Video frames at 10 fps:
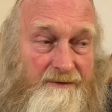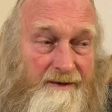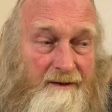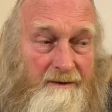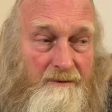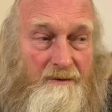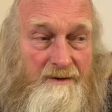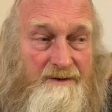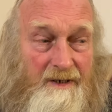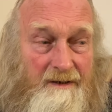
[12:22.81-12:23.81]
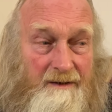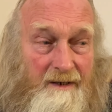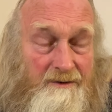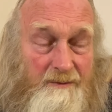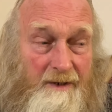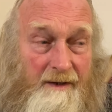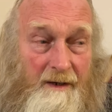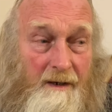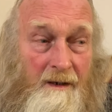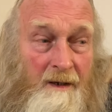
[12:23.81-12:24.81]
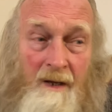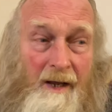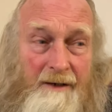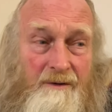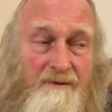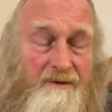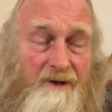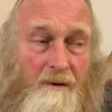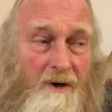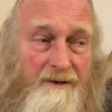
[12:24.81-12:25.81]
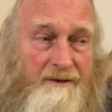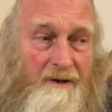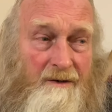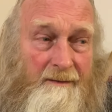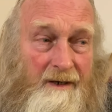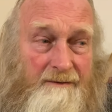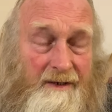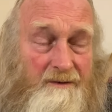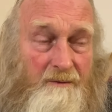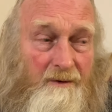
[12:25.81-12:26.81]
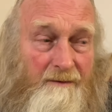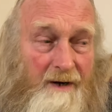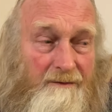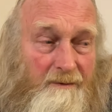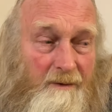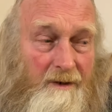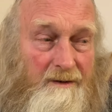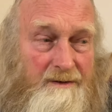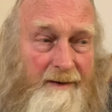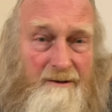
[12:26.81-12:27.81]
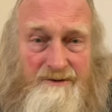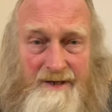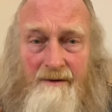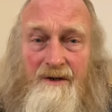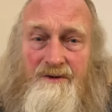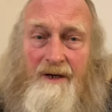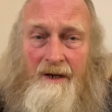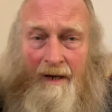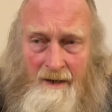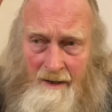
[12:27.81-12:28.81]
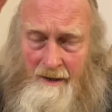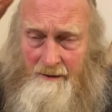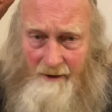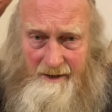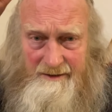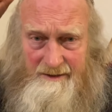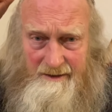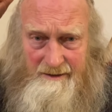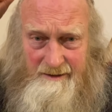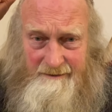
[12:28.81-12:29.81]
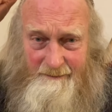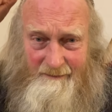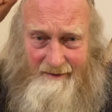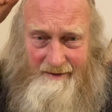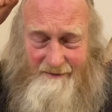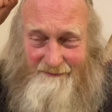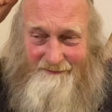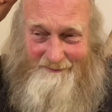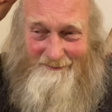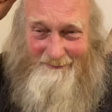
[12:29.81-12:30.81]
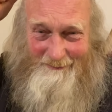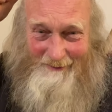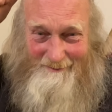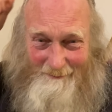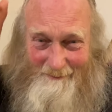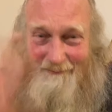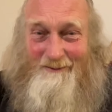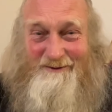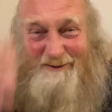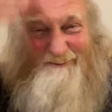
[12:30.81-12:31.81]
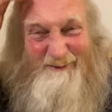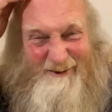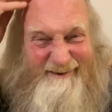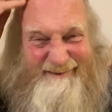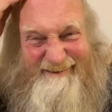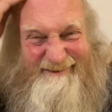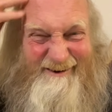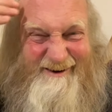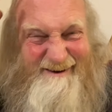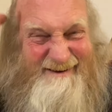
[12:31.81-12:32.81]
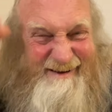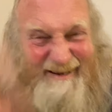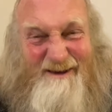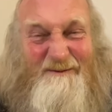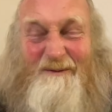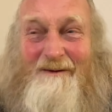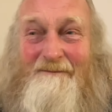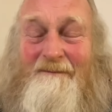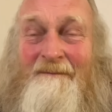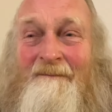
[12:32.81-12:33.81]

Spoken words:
and then the borders settled down to where they are. And you can go on and on about that all around the world. It's about territory. Christ says, if they want what you've got, not only give them